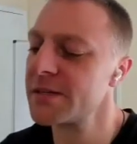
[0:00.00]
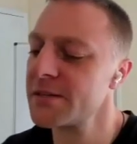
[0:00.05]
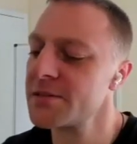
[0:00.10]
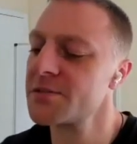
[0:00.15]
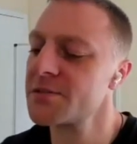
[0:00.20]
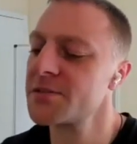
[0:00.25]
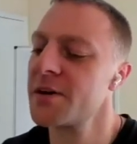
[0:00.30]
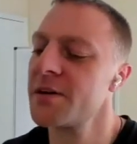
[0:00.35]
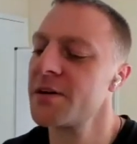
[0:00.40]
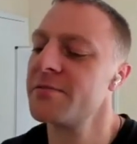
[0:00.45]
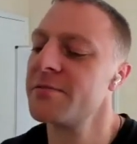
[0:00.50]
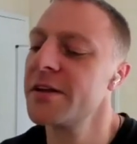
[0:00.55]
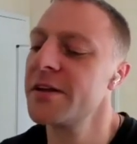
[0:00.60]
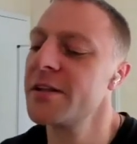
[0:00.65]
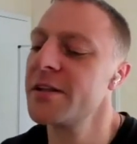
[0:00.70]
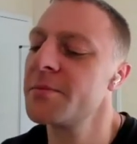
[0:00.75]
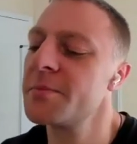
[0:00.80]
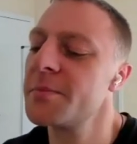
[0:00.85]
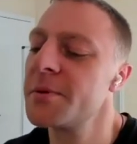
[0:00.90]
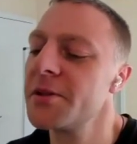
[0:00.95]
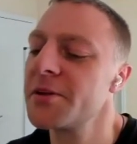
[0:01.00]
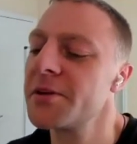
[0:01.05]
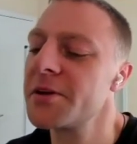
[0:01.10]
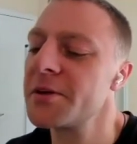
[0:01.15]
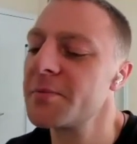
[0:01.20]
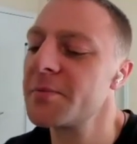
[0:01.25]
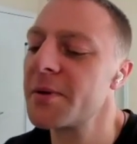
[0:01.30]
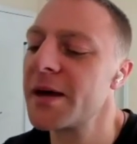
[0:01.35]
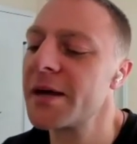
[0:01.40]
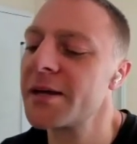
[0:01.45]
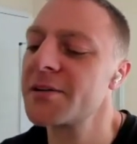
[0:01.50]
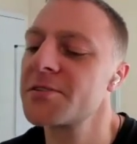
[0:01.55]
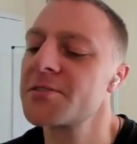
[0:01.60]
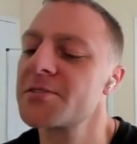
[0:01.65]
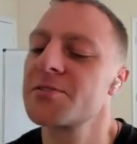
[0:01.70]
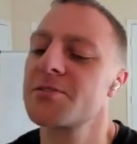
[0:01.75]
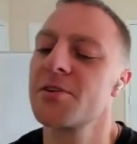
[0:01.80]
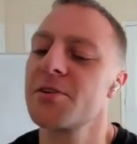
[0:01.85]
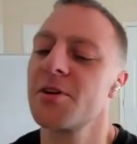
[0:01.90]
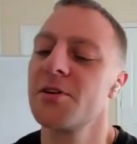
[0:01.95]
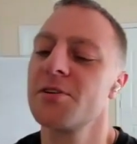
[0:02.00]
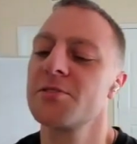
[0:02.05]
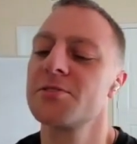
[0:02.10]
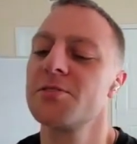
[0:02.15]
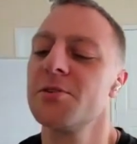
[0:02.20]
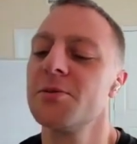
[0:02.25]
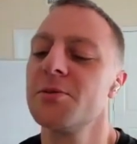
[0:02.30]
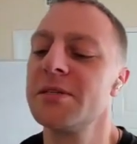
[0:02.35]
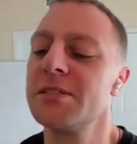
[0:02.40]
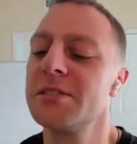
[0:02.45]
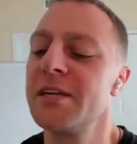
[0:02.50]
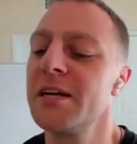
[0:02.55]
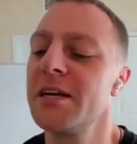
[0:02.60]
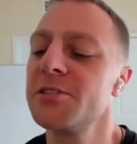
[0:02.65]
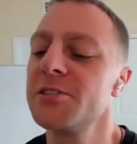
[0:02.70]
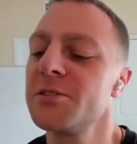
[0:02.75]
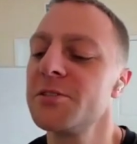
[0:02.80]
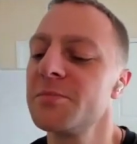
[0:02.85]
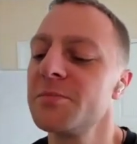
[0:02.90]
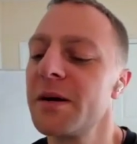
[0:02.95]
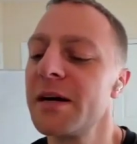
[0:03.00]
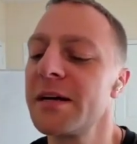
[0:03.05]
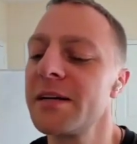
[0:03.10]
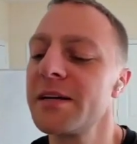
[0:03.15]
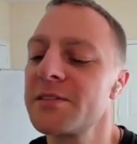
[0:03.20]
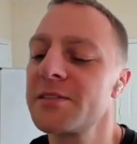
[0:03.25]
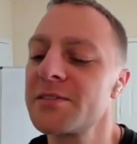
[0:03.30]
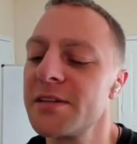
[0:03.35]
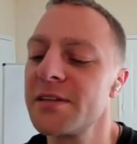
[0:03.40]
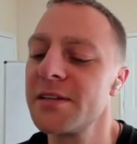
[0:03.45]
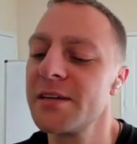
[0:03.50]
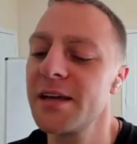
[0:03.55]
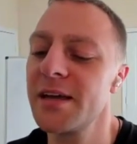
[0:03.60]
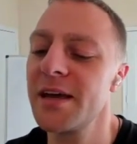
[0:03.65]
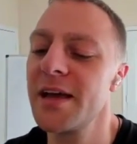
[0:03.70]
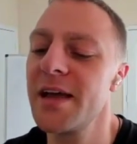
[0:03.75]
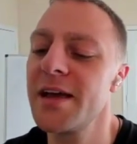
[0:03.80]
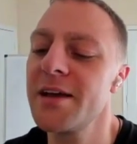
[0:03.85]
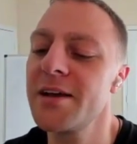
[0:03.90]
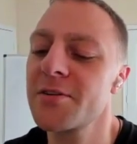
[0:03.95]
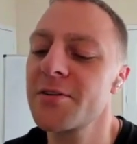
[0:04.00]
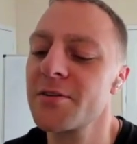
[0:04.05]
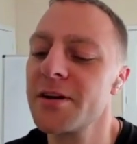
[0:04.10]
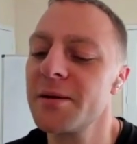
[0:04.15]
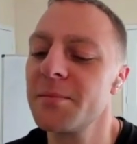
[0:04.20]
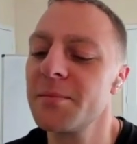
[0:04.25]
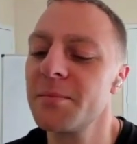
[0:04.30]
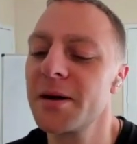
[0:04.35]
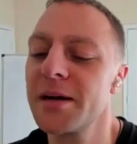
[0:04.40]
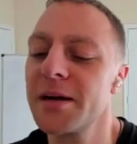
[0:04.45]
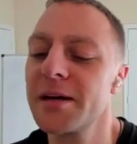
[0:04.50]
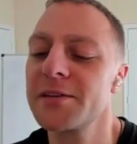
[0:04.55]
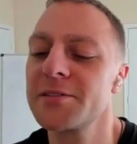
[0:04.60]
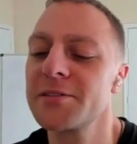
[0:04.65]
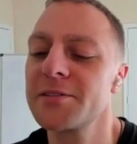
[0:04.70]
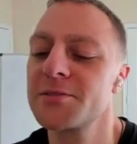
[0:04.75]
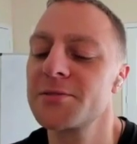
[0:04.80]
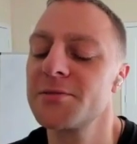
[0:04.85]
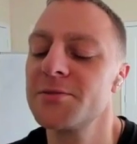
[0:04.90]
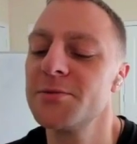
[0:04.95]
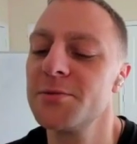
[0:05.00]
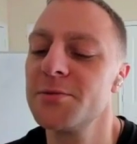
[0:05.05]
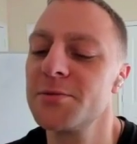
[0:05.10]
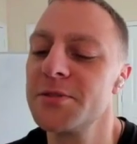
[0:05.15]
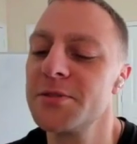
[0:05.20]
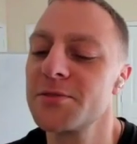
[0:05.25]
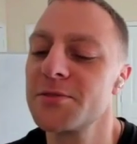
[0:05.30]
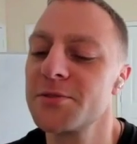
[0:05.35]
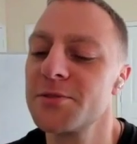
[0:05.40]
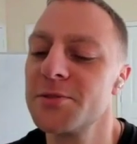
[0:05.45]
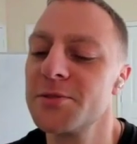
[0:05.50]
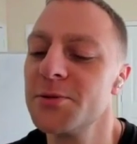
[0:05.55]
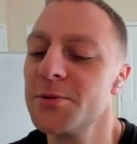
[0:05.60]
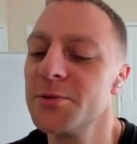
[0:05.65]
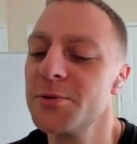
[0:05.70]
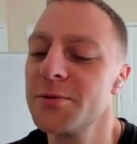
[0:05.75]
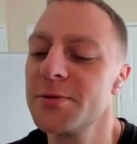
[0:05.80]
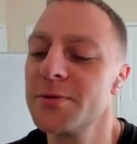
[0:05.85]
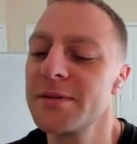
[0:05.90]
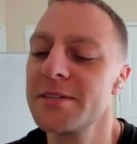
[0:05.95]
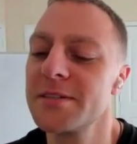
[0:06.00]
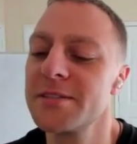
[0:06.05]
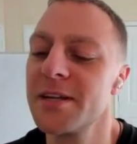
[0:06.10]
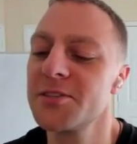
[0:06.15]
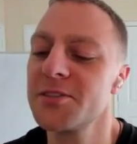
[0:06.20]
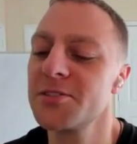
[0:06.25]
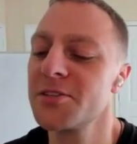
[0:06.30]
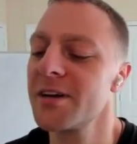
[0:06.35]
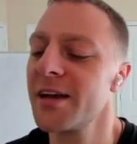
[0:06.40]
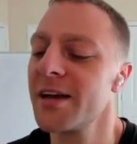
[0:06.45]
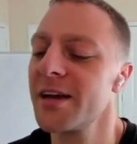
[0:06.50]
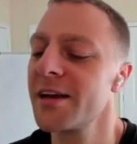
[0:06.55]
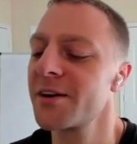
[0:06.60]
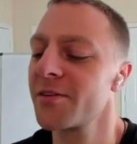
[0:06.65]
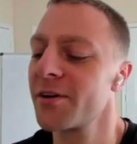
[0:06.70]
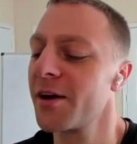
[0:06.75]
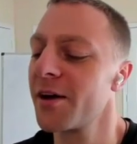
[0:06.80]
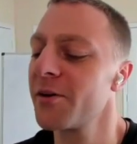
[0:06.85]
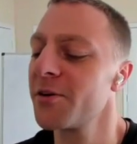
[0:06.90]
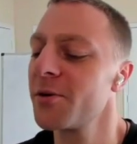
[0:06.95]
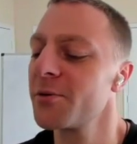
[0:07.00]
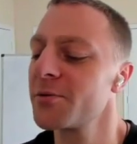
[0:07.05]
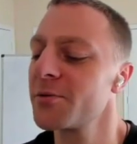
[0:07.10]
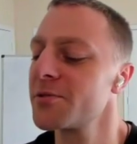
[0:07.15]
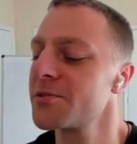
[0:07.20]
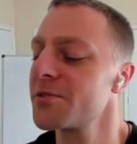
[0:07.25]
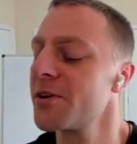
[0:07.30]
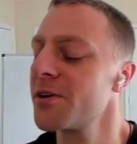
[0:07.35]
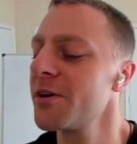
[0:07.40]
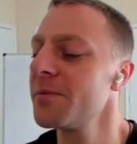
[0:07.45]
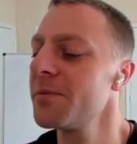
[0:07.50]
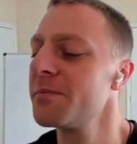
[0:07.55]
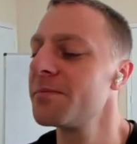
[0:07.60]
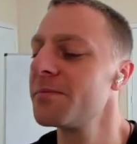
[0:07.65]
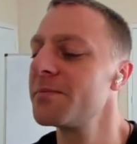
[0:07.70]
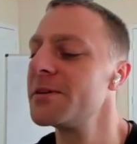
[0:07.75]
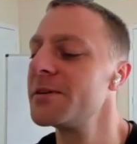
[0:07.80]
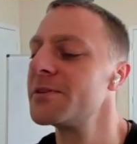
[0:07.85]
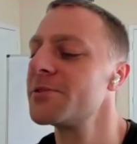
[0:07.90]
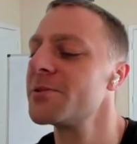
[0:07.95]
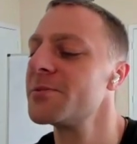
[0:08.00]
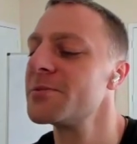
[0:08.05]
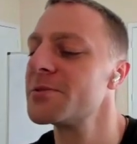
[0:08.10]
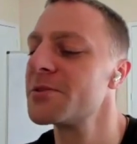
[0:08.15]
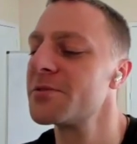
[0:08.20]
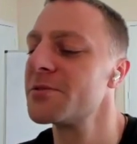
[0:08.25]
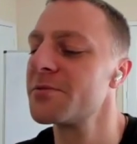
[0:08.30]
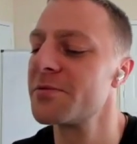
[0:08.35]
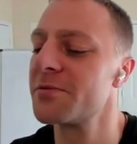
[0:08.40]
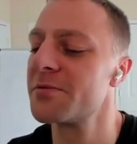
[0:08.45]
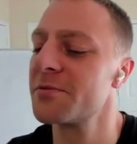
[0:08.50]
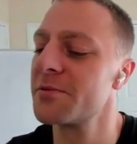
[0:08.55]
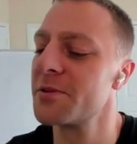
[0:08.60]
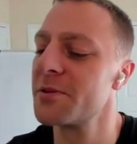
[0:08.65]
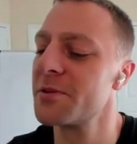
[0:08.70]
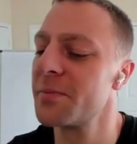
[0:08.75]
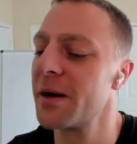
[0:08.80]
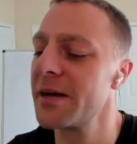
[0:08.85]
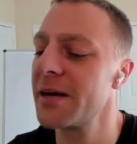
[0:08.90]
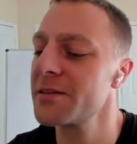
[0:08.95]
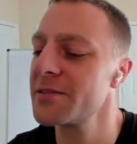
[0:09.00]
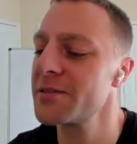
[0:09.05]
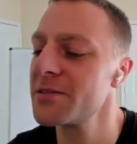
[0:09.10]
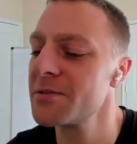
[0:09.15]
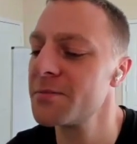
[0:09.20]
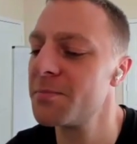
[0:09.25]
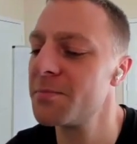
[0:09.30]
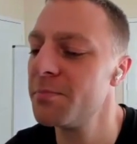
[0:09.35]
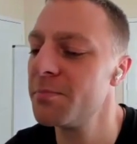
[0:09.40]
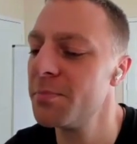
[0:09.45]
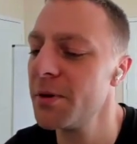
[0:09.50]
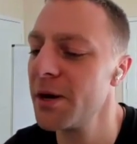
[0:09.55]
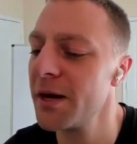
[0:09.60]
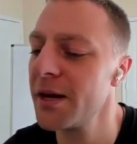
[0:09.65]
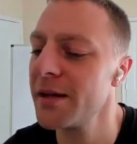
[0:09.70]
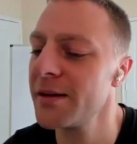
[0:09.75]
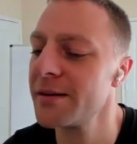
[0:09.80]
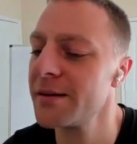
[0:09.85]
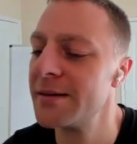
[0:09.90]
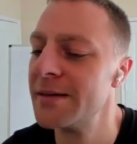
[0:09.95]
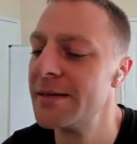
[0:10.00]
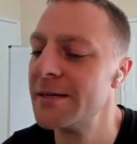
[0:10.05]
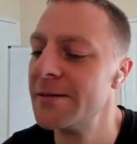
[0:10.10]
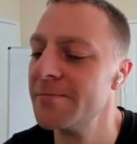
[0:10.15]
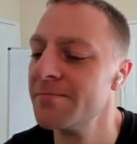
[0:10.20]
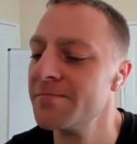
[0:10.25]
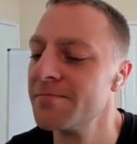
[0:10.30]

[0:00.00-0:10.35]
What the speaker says: is availability bias, also attention bias and anchoring bias. Ooh, these are two, attention and anchoring. I don't know what those are in terms of the biases, but